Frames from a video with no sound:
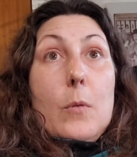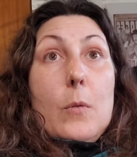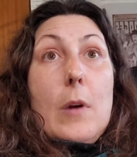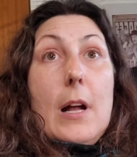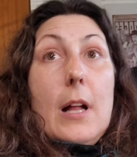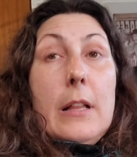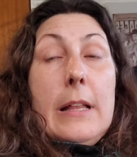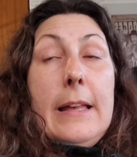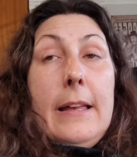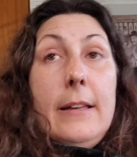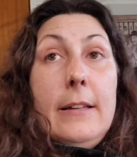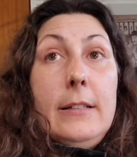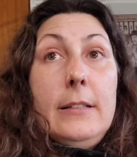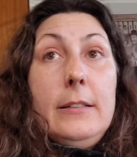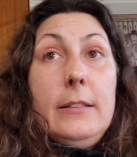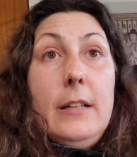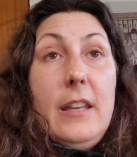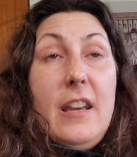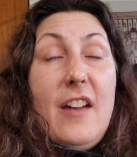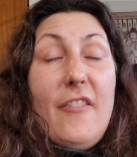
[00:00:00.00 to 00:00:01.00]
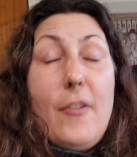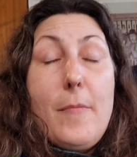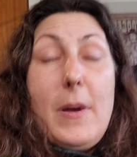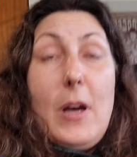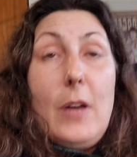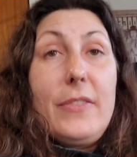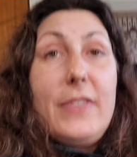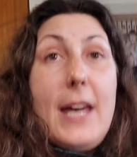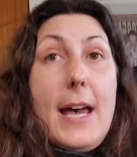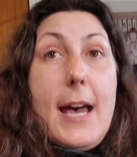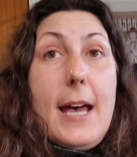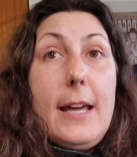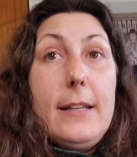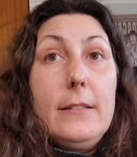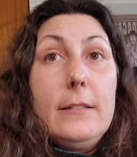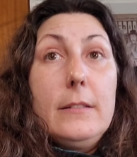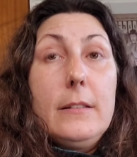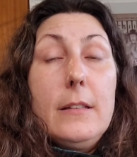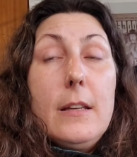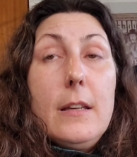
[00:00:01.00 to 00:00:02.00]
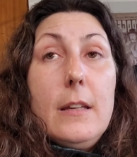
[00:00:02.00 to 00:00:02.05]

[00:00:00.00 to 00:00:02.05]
Well, enough about that.